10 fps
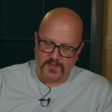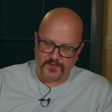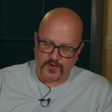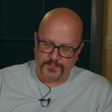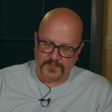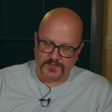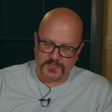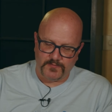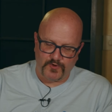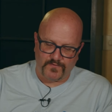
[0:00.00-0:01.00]
Their
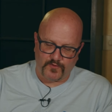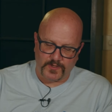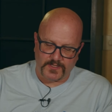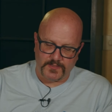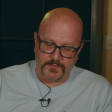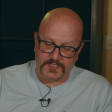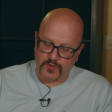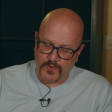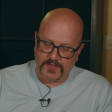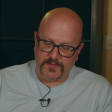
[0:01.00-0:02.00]
ability to move quickly
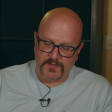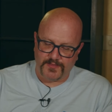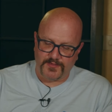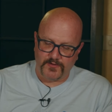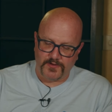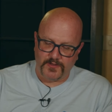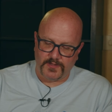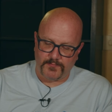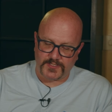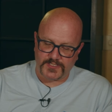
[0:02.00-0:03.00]
between the ethereal
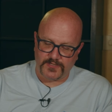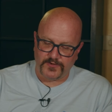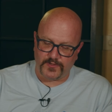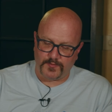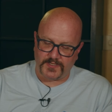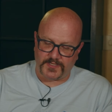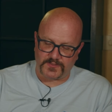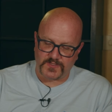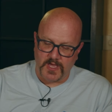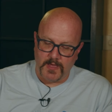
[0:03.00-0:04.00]
and material
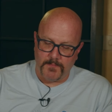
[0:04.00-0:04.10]
planes